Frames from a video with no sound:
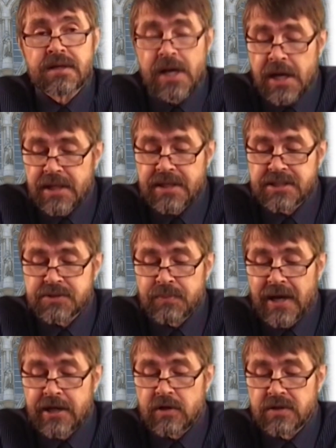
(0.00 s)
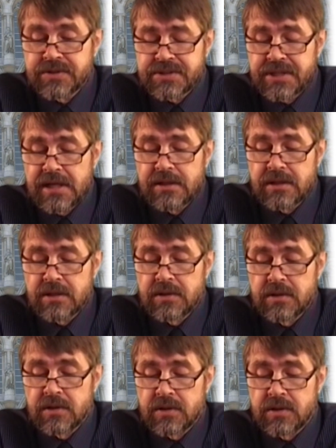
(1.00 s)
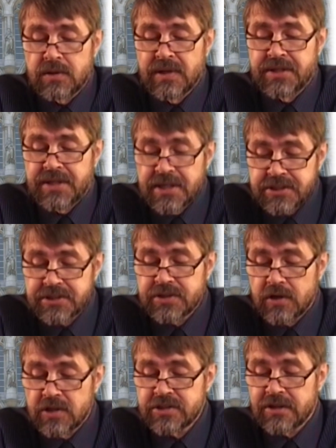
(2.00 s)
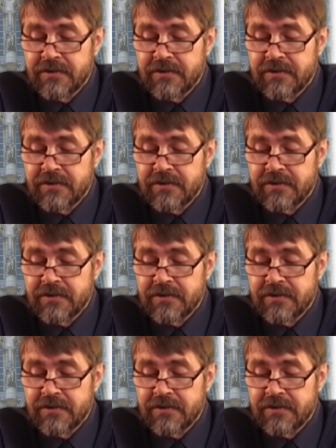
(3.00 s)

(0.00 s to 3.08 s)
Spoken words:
Creditors may consent to a discharge